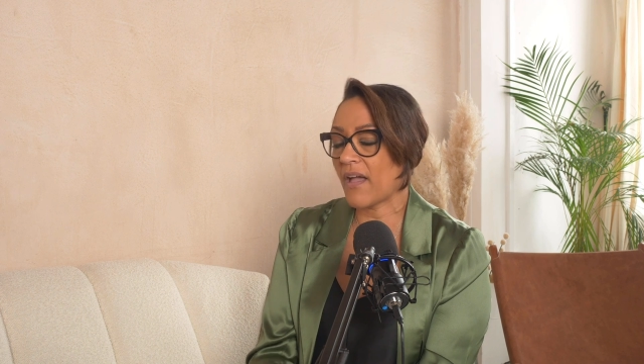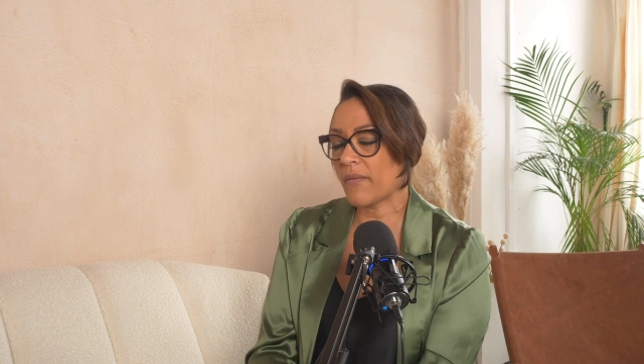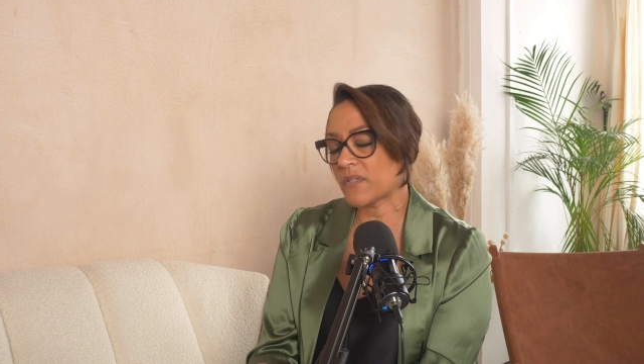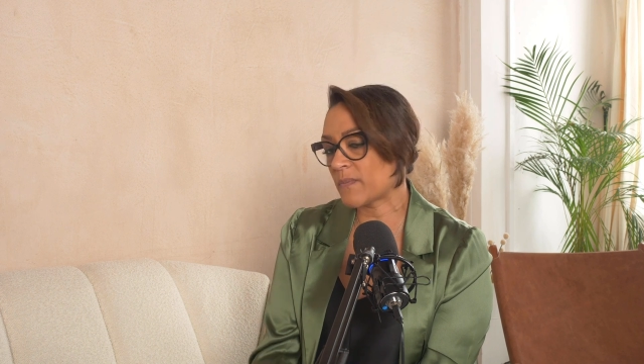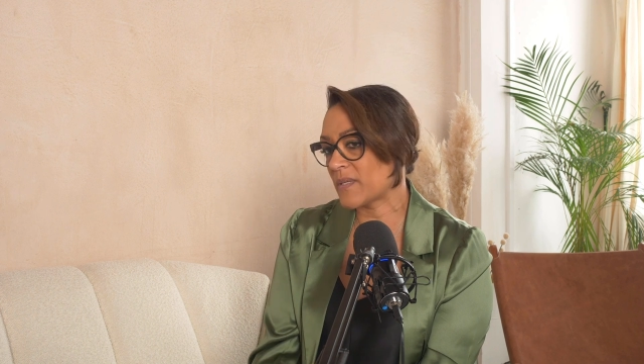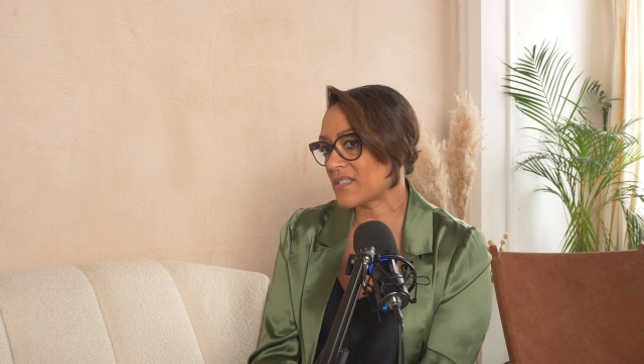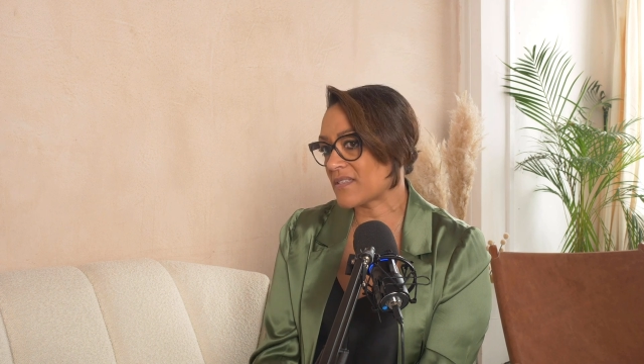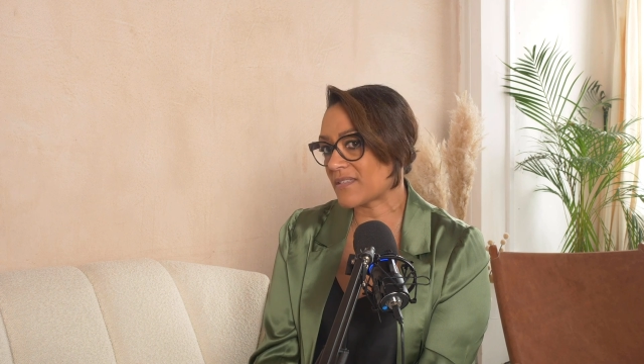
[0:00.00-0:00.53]
I
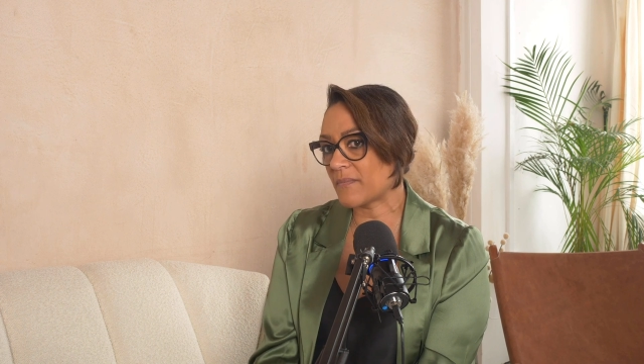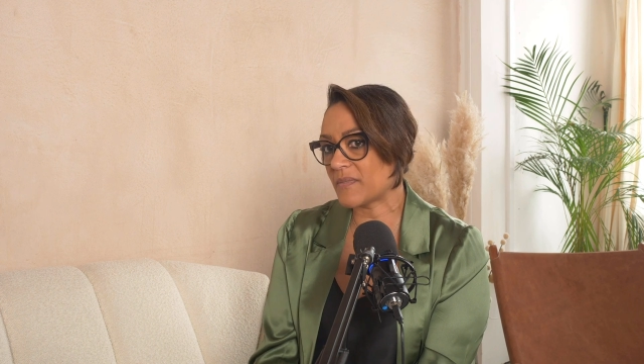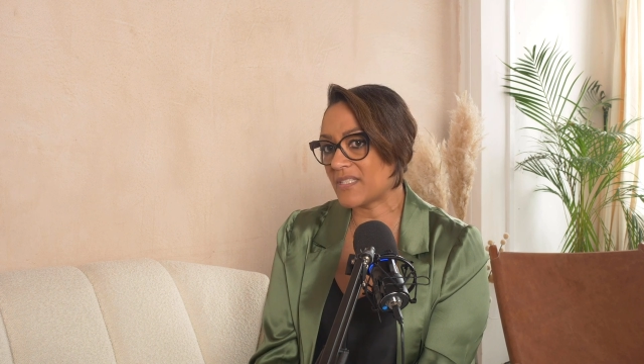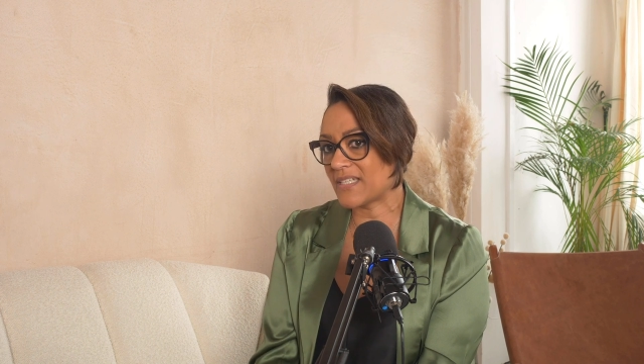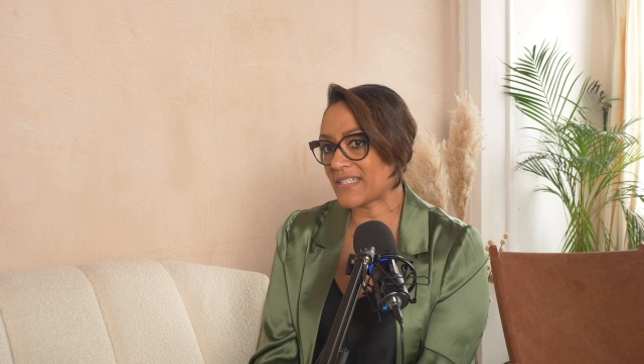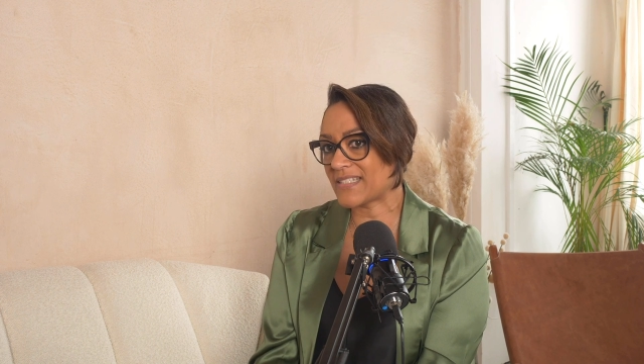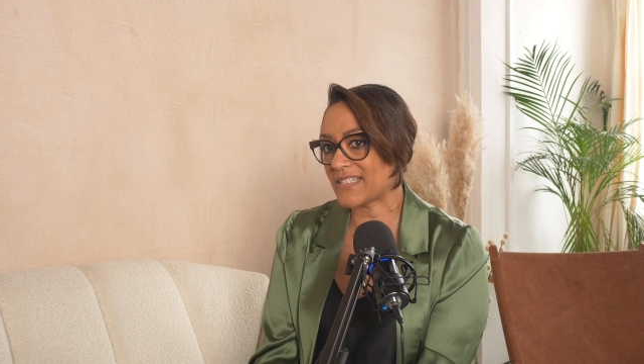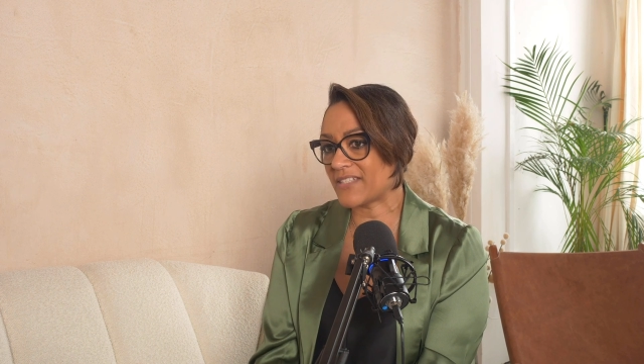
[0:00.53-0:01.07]
was speaking to
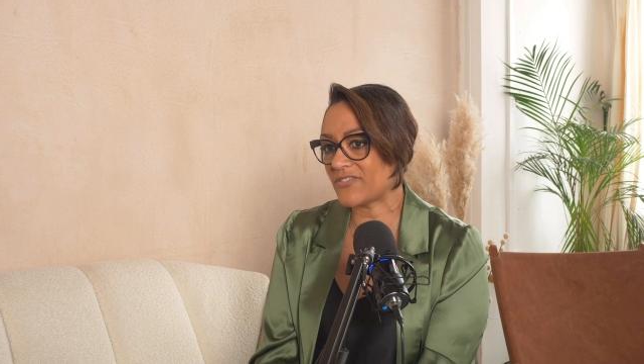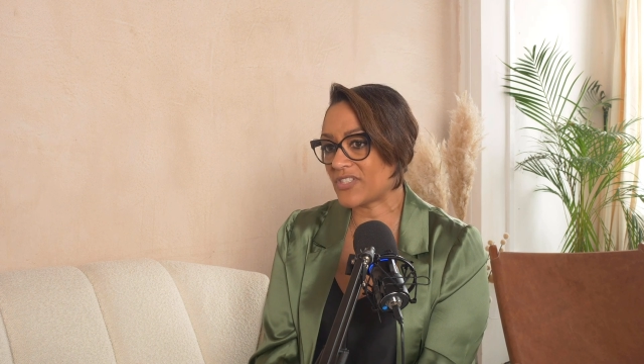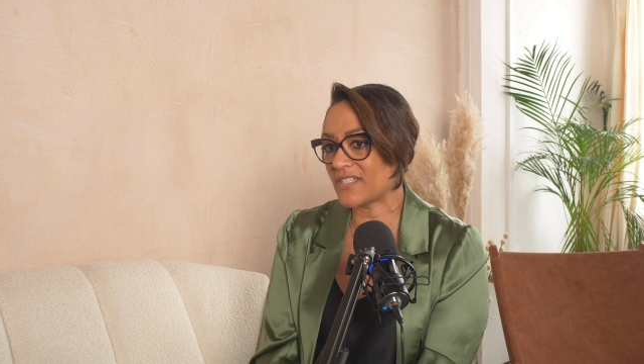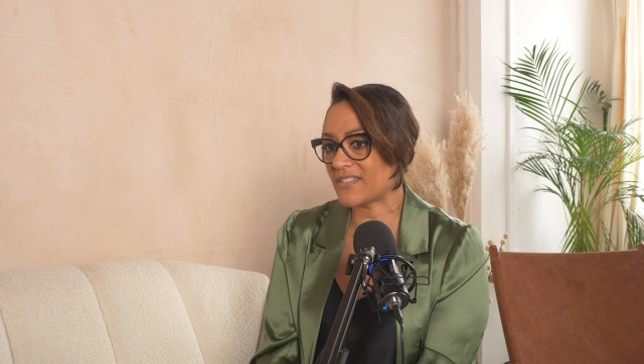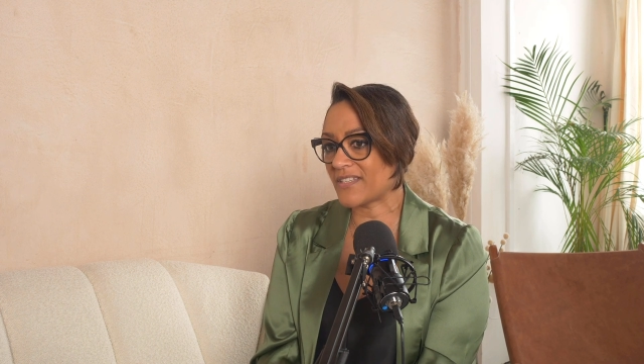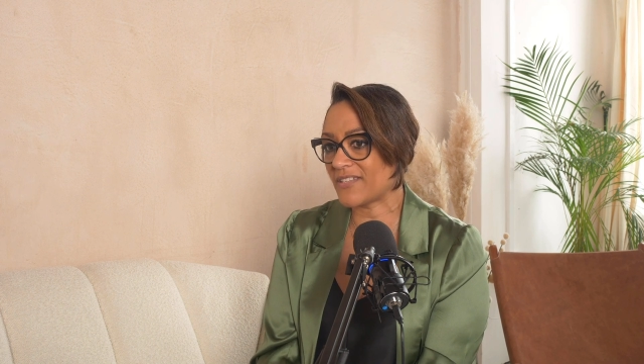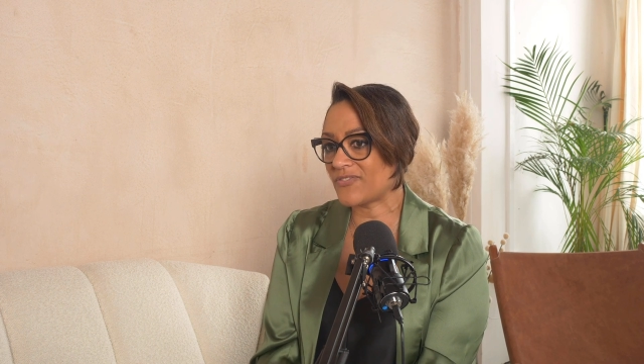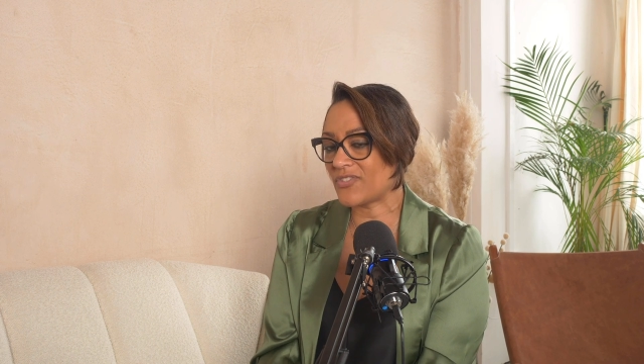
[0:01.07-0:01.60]
somebody yesterday and
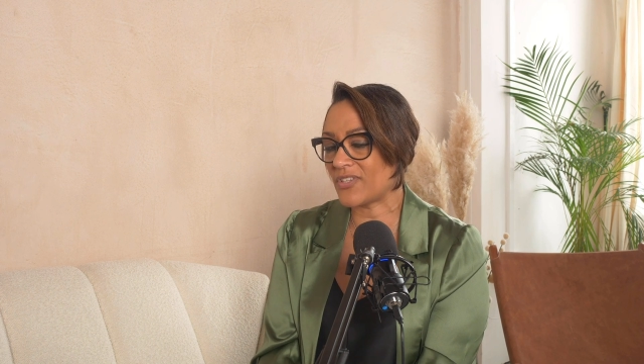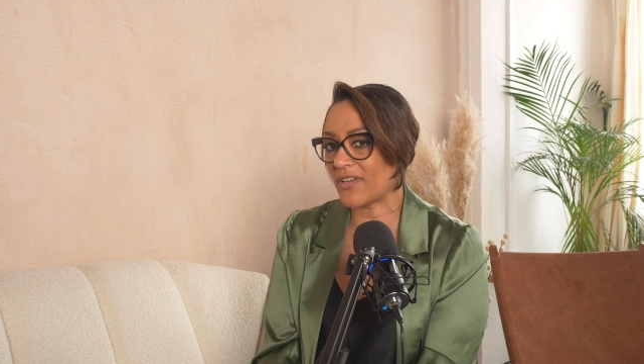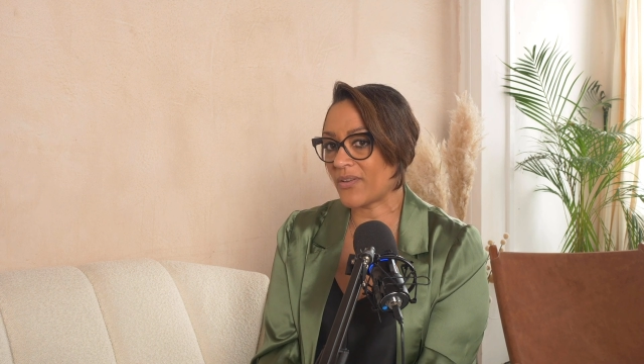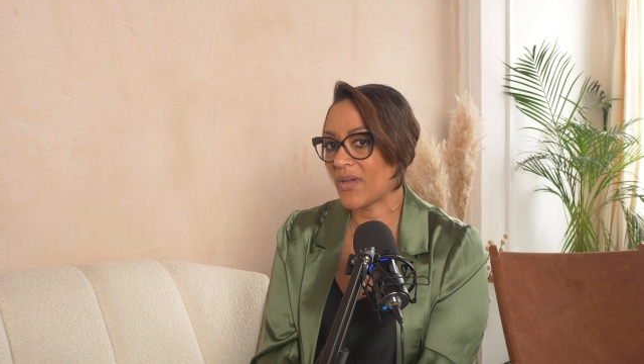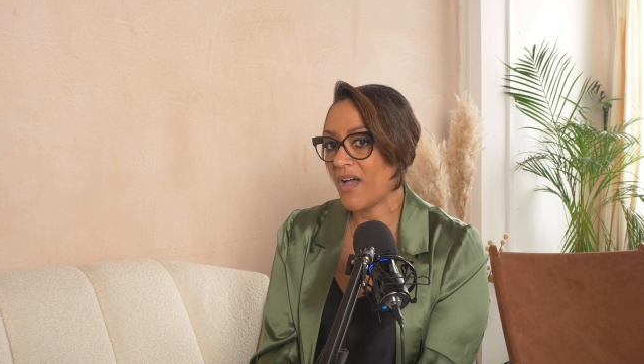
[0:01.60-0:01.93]
she said,